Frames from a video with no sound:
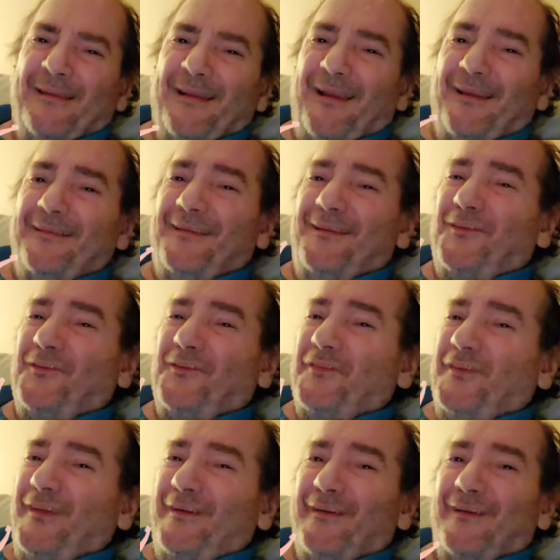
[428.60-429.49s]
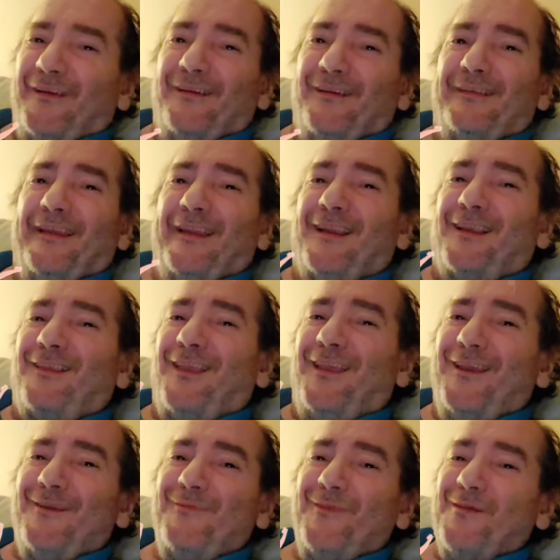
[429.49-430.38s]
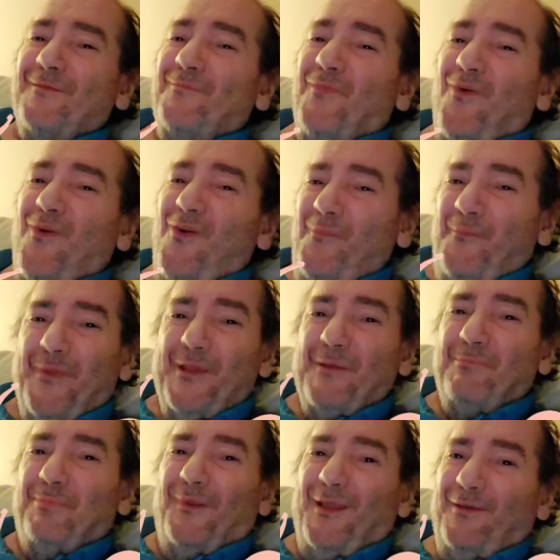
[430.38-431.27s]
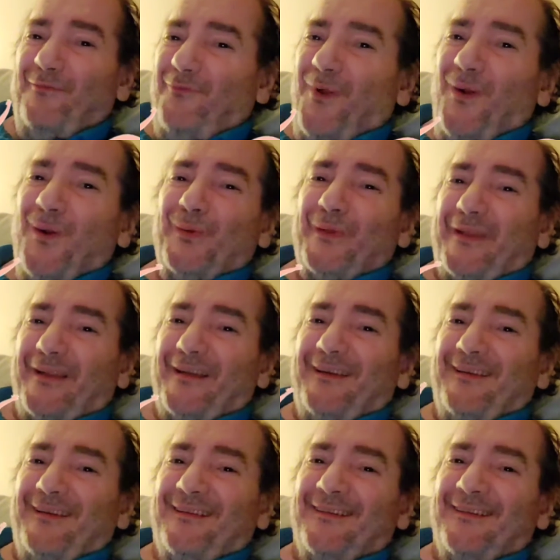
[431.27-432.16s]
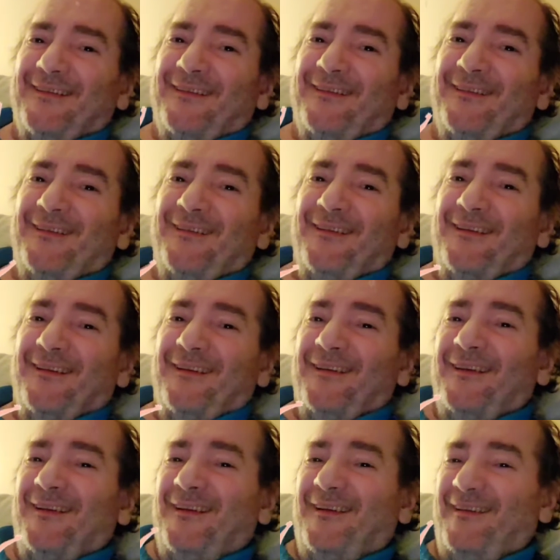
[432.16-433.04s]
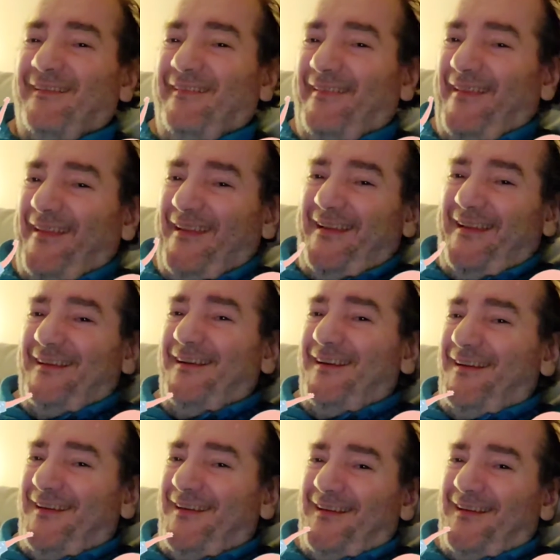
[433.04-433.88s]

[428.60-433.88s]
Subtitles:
Now this year, they claim that more people have voted than